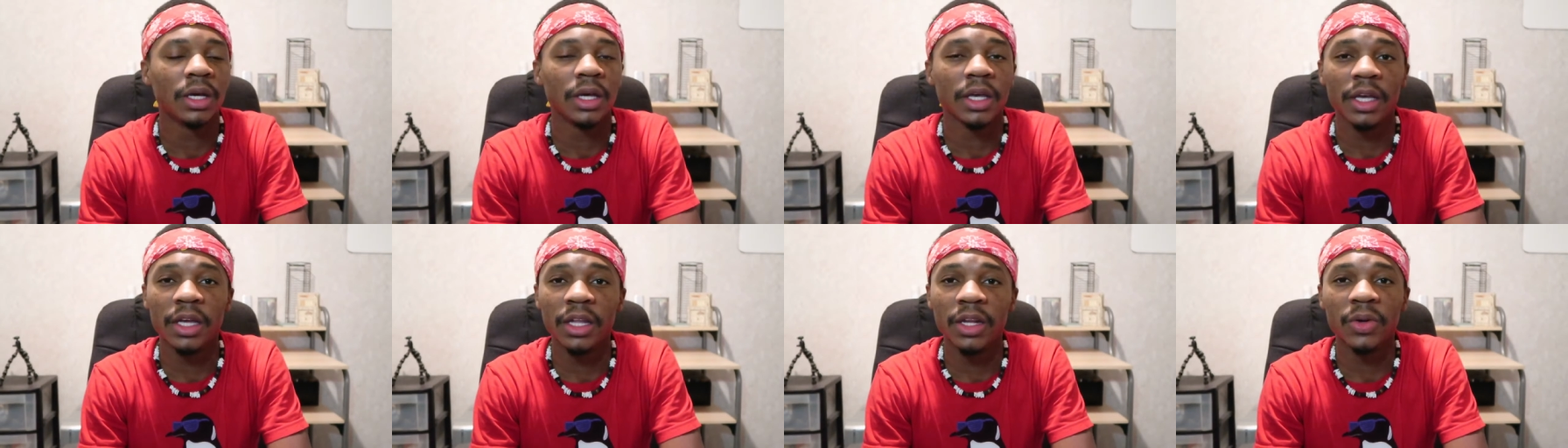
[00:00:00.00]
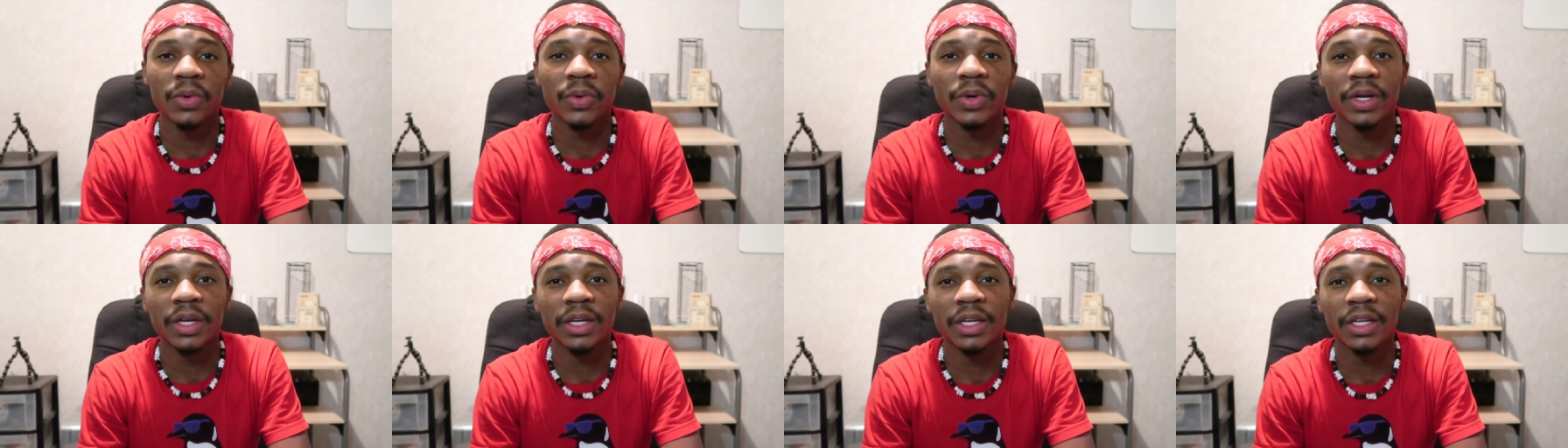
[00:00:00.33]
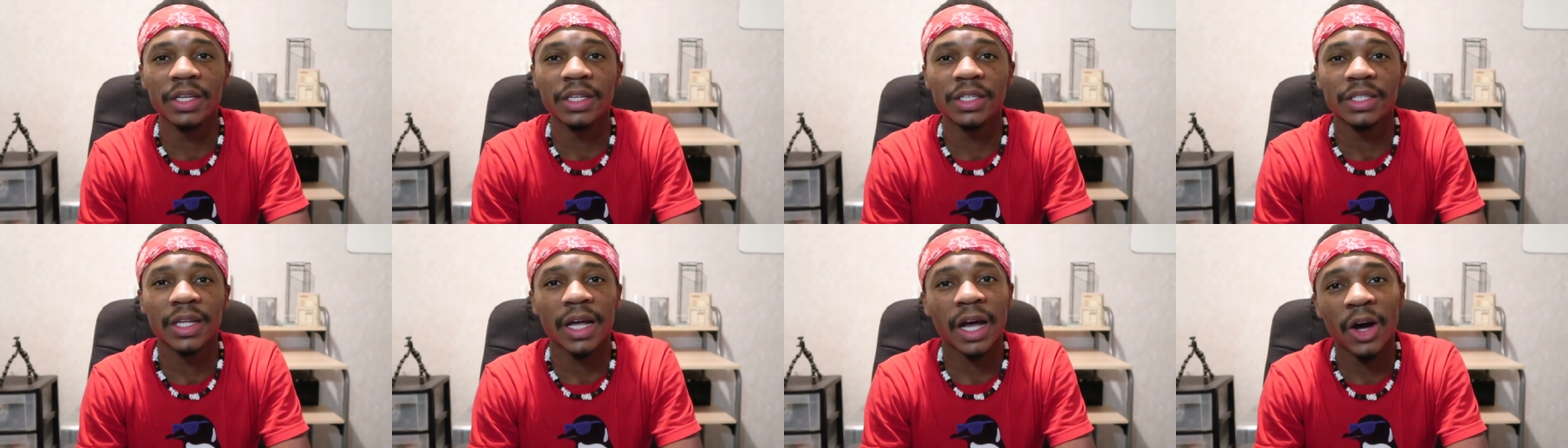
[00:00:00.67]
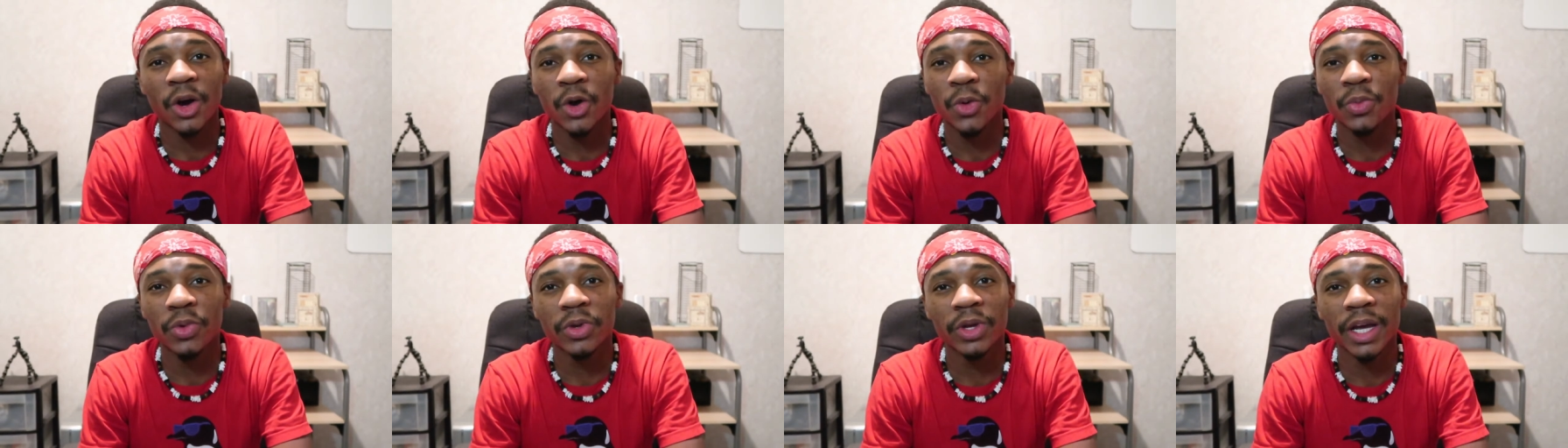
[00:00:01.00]
Anyways, I
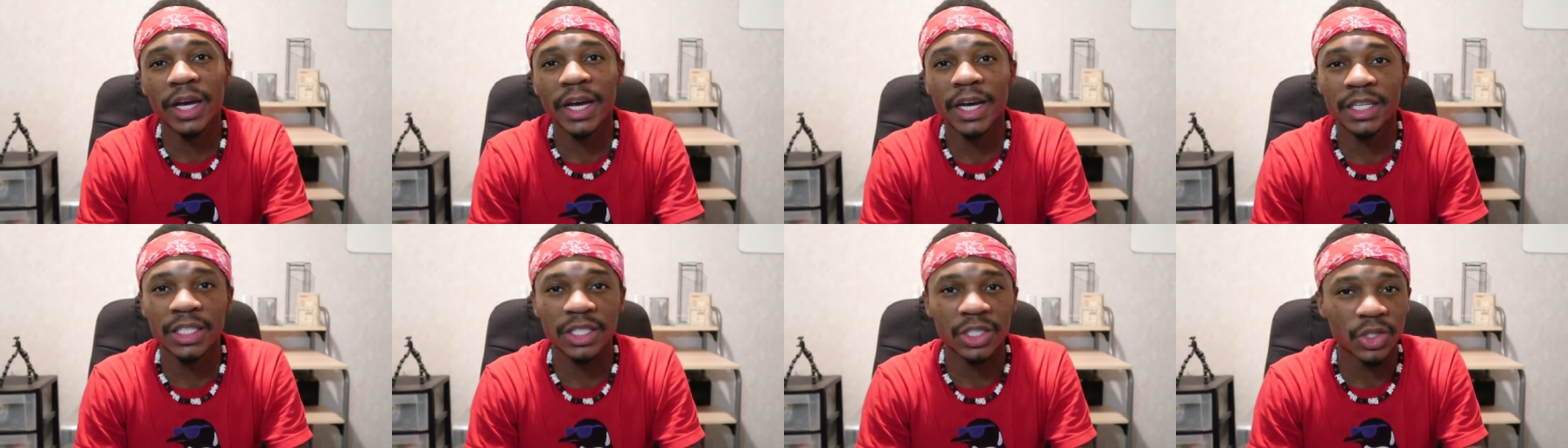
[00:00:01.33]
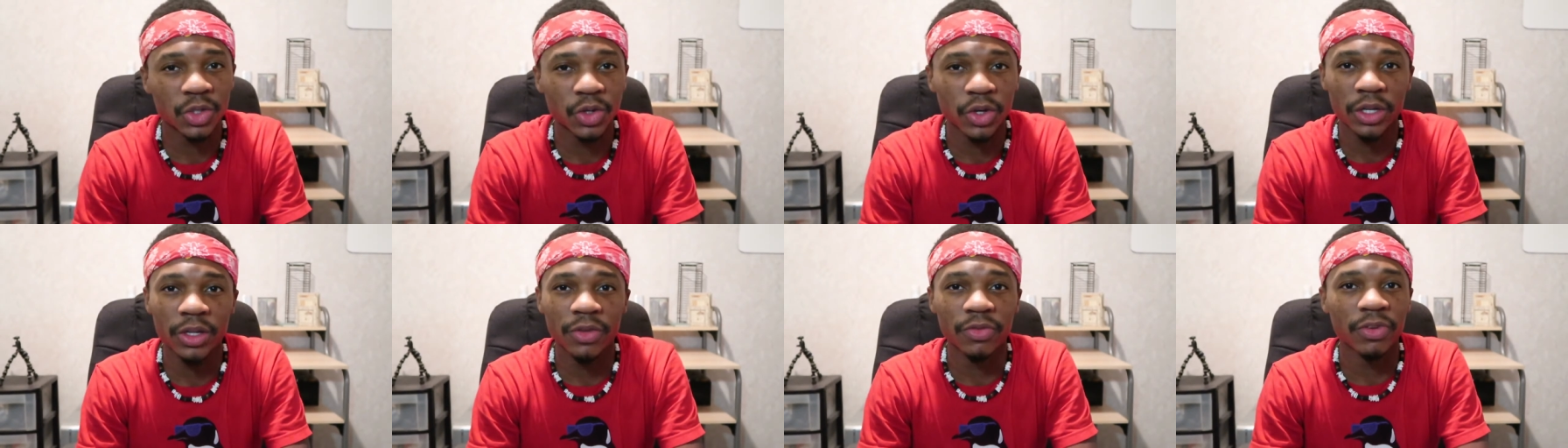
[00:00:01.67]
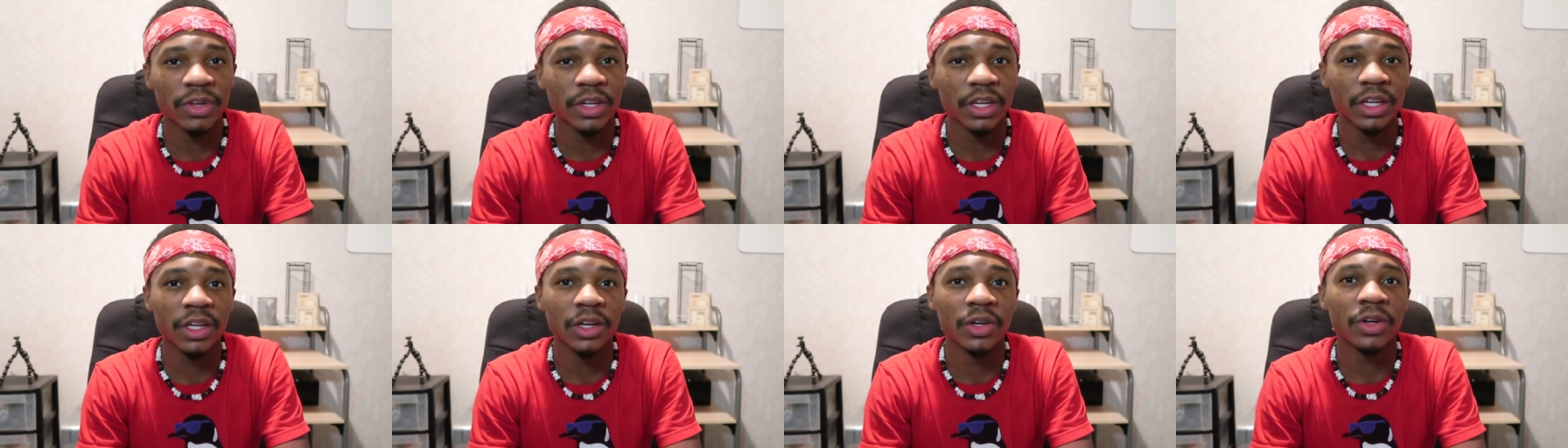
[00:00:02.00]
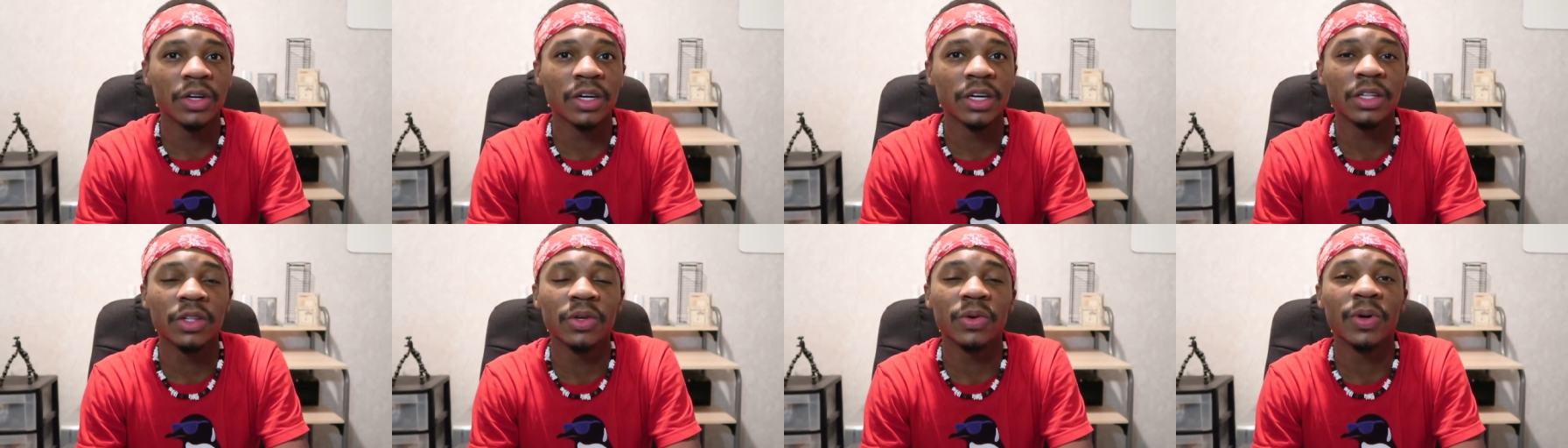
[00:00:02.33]
hope you guys enjoyed the video
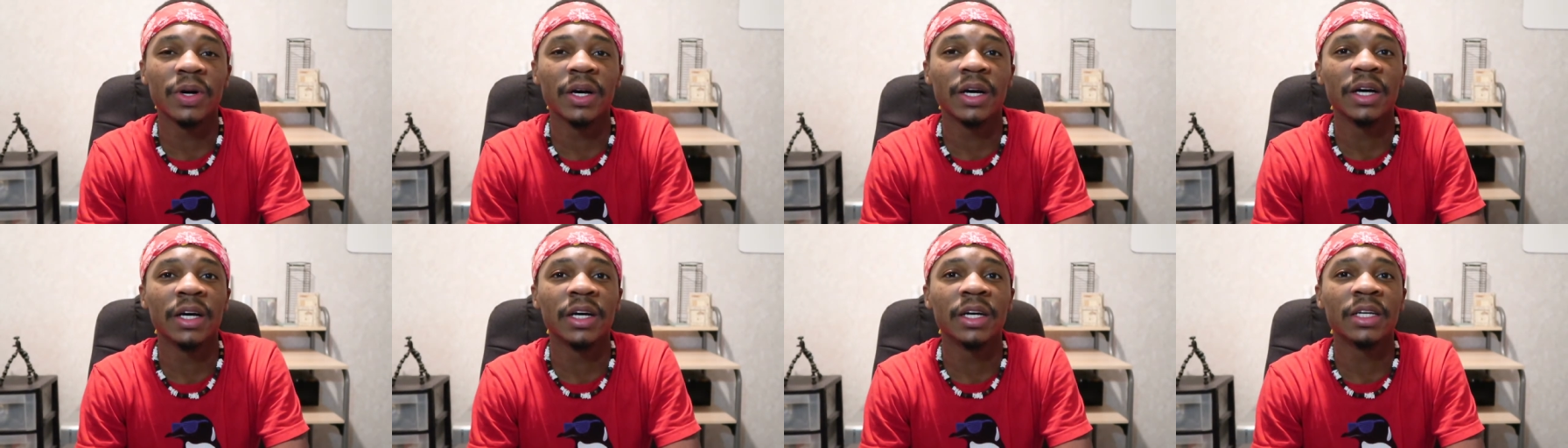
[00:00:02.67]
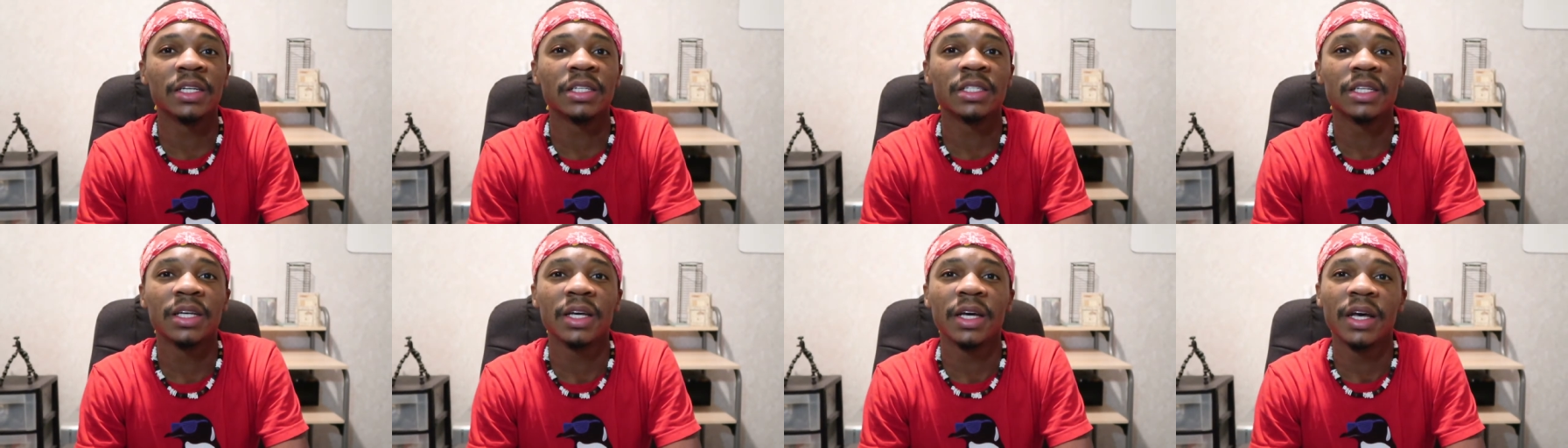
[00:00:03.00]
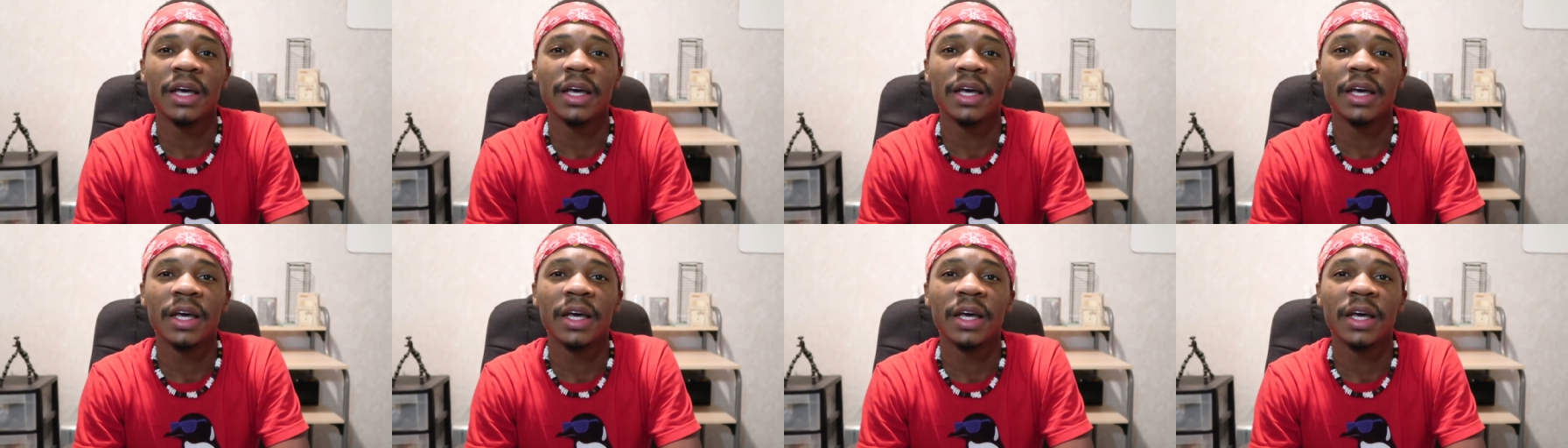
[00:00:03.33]
otherwise.